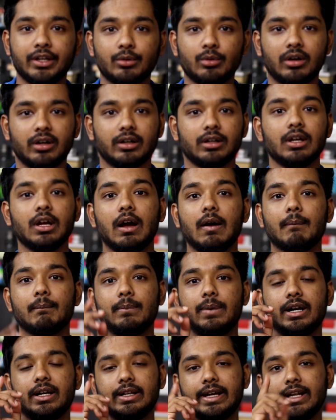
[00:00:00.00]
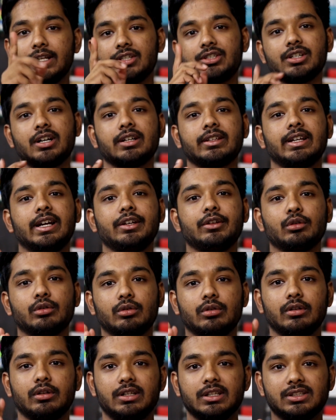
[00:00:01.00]
you want, but ensure that
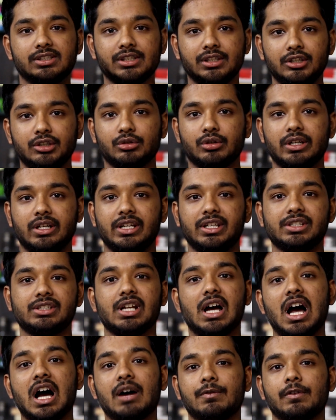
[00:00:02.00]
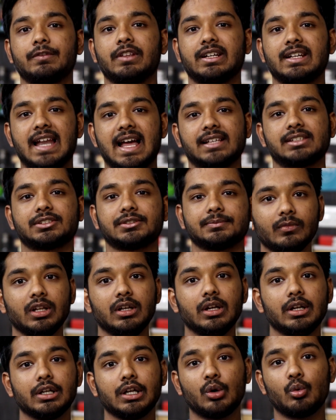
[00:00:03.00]
you listen to at least half of the class.
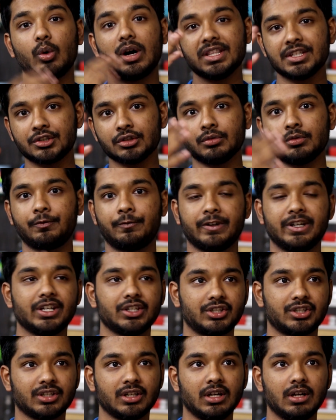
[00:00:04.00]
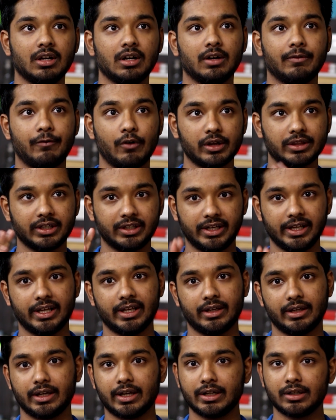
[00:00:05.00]
Now once you finish for the
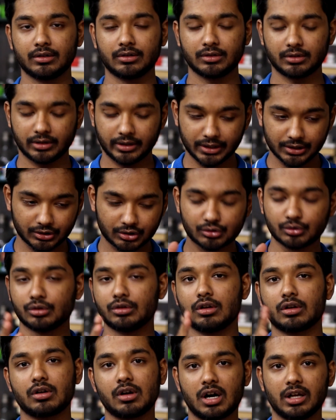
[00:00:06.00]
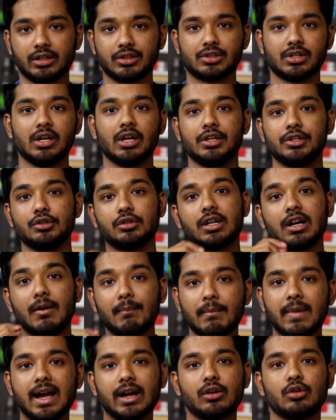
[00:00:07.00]
day in school or college, you
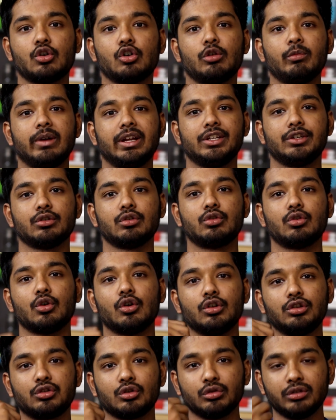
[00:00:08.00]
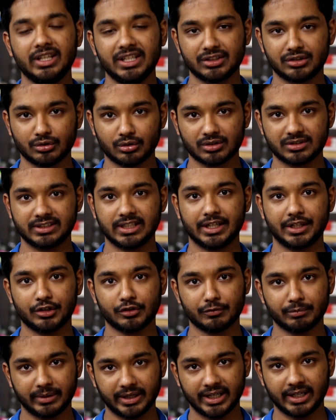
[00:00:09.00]
come back home and you go through these notes that
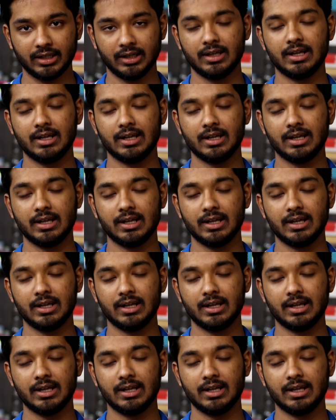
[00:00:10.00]
you've made.